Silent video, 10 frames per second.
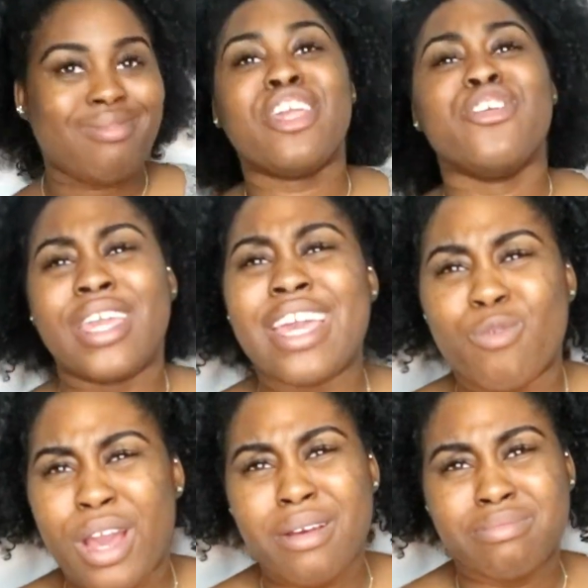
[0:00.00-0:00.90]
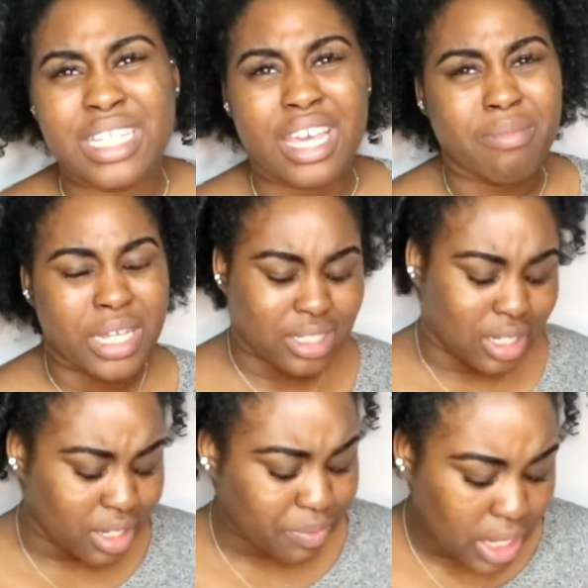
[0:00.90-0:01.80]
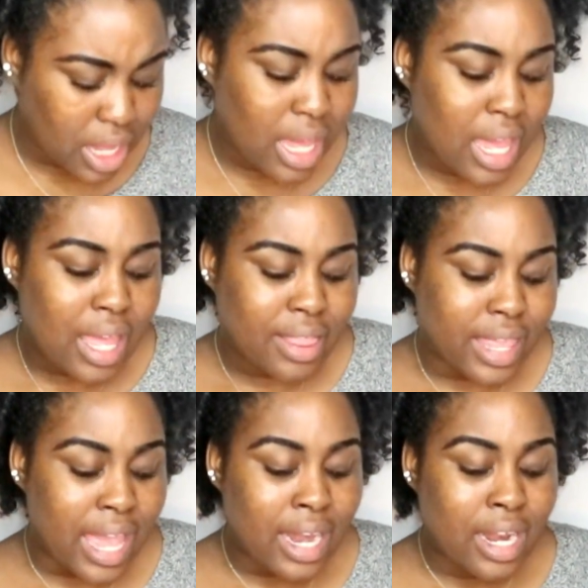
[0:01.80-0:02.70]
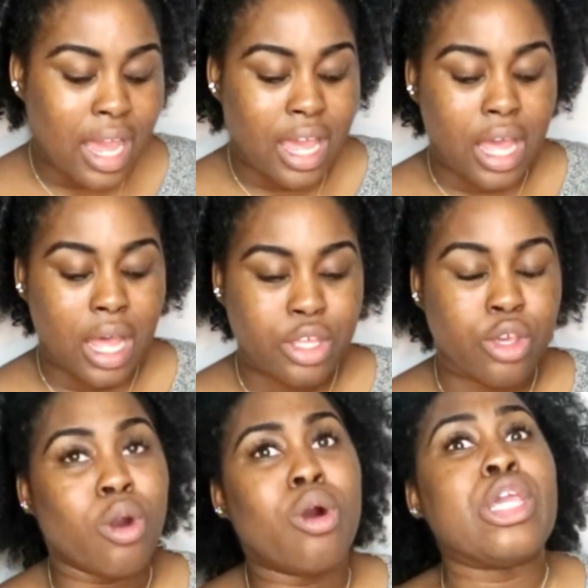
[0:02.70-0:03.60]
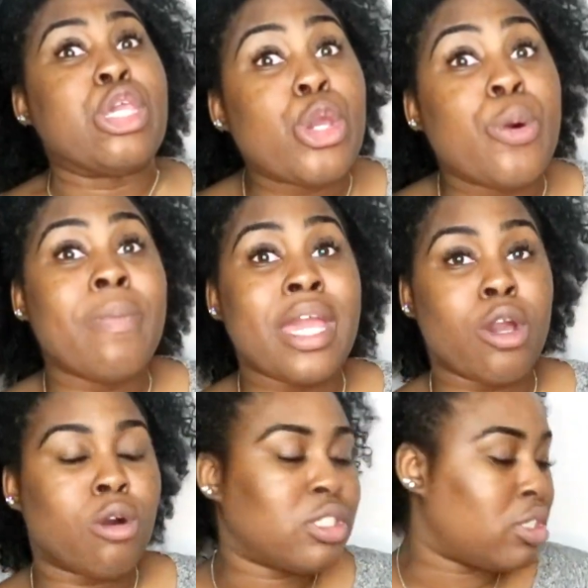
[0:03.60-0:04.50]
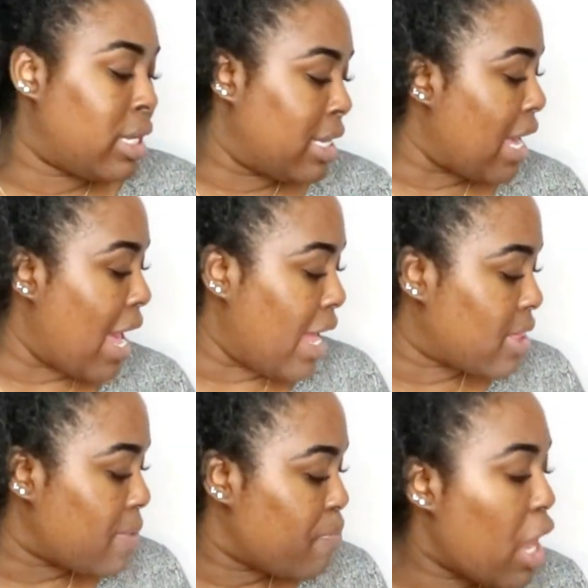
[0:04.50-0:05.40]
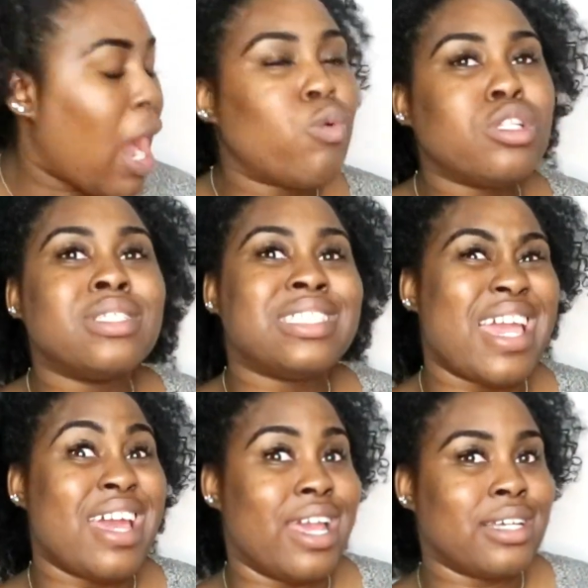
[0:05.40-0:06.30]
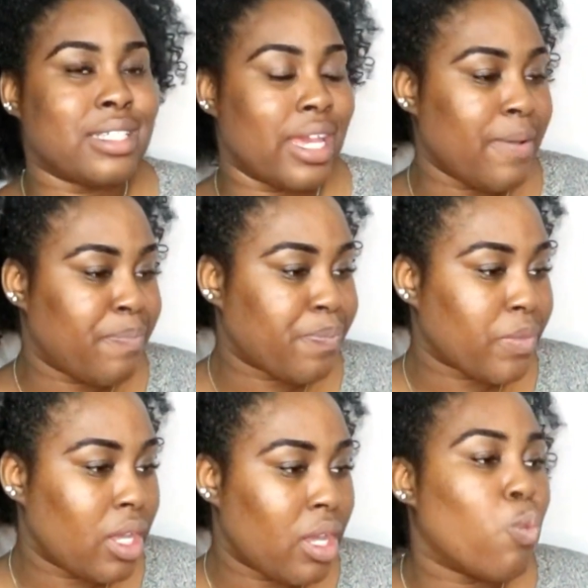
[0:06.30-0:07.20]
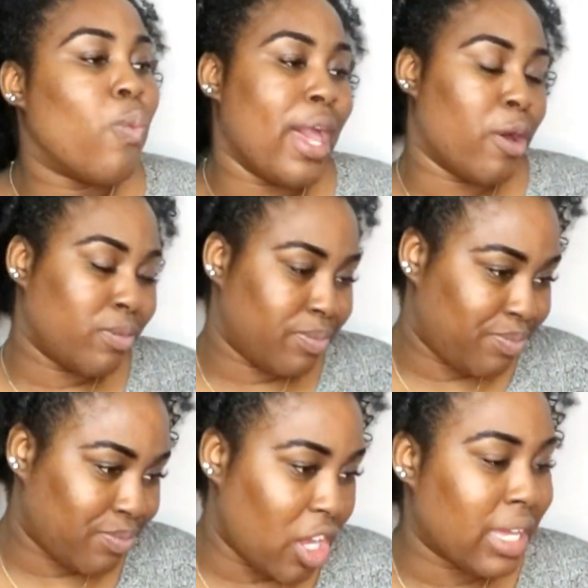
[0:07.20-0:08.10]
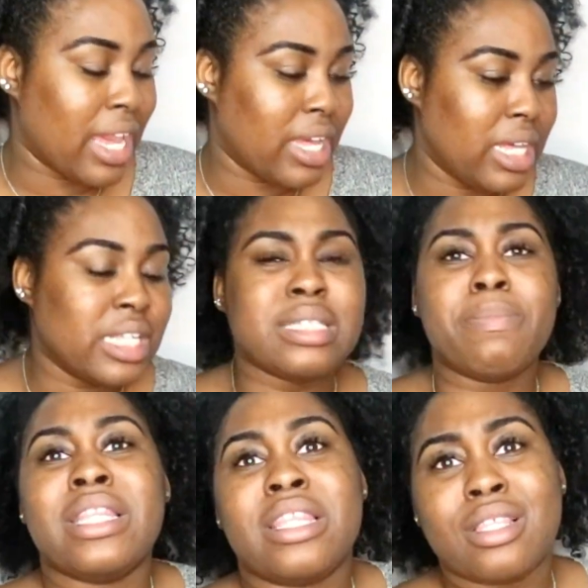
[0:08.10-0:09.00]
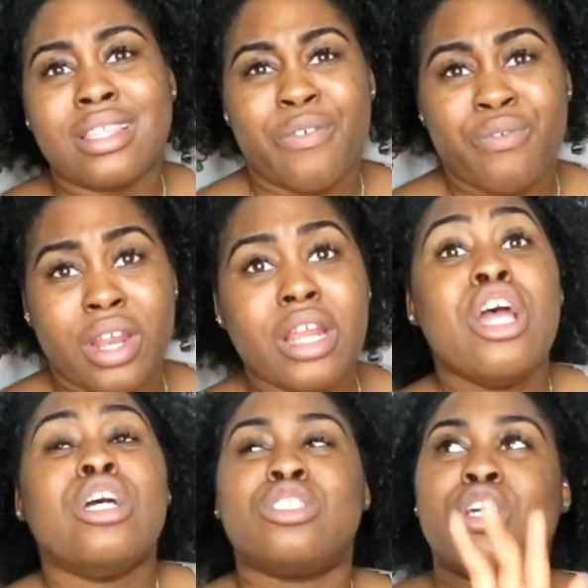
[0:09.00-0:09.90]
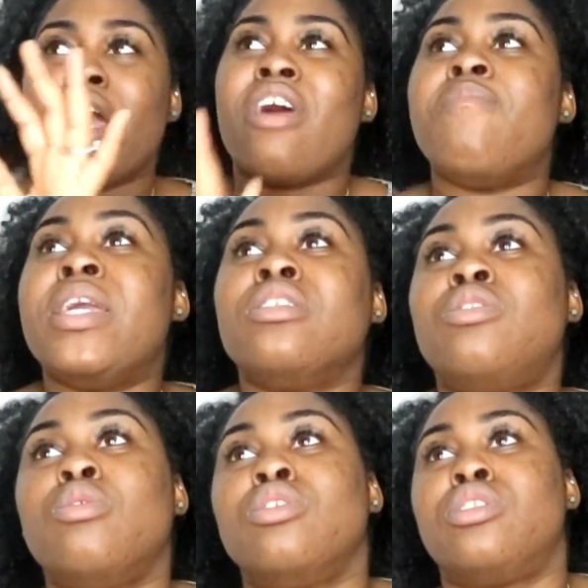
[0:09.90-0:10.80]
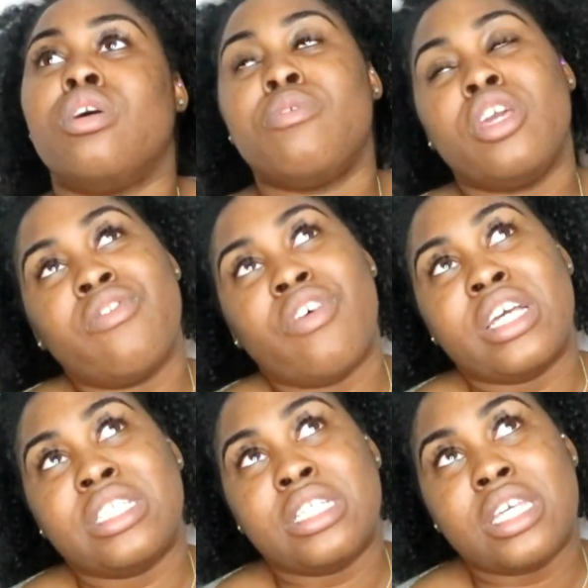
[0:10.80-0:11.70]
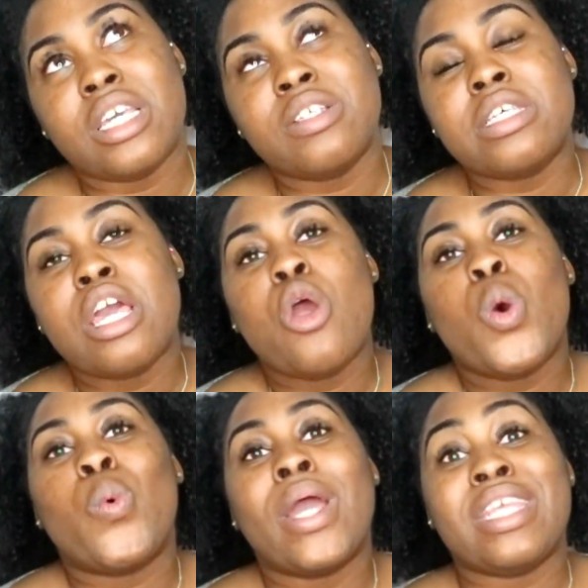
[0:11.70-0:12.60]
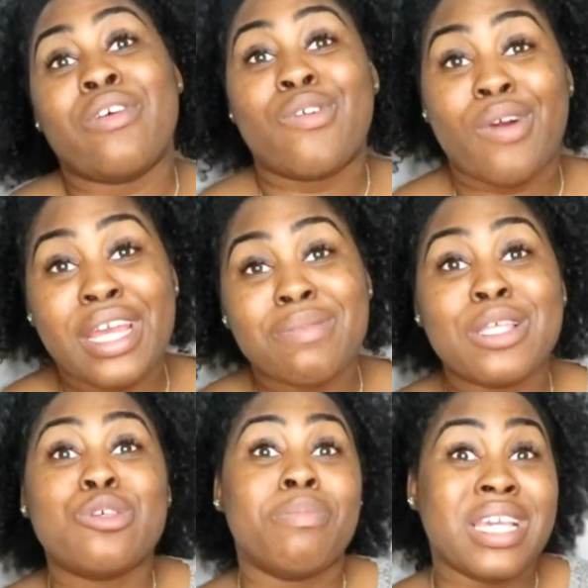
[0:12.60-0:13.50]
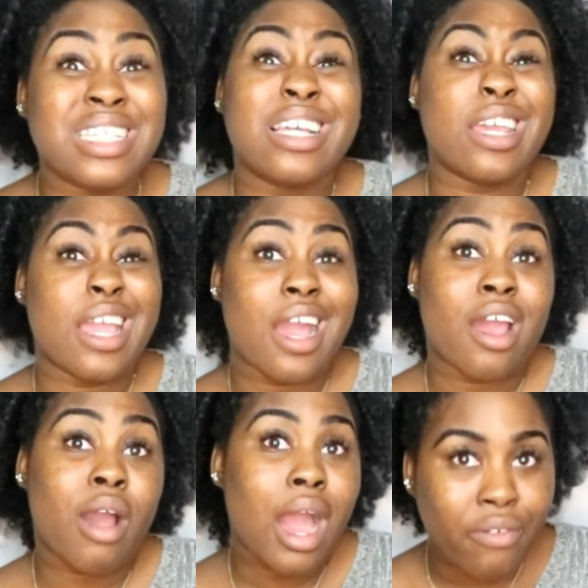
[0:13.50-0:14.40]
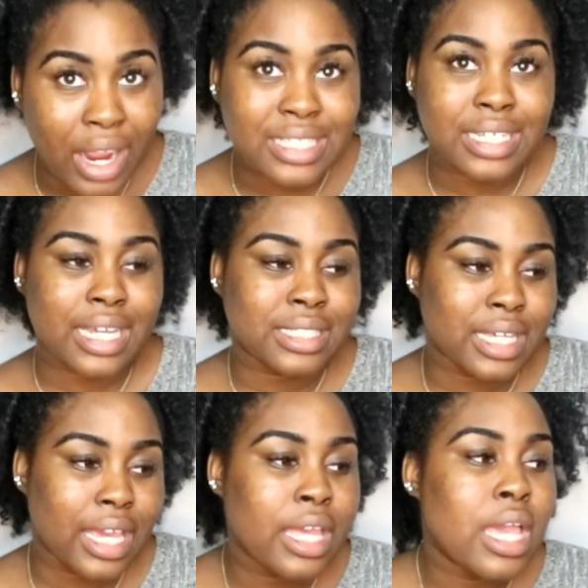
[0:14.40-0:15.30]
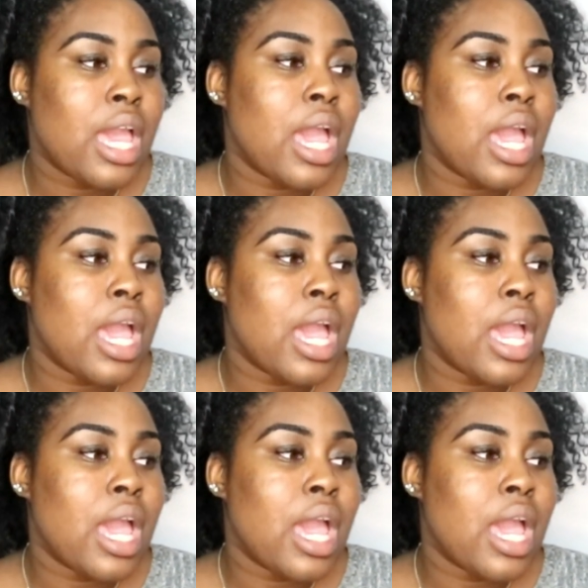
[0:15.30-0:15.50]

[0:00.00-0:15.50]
you get what I'm saying basically. Then you may also get, I wouldn't say an essay, well, okay, it's a bit different. So I've been to some universities where they required me to basically write an essay,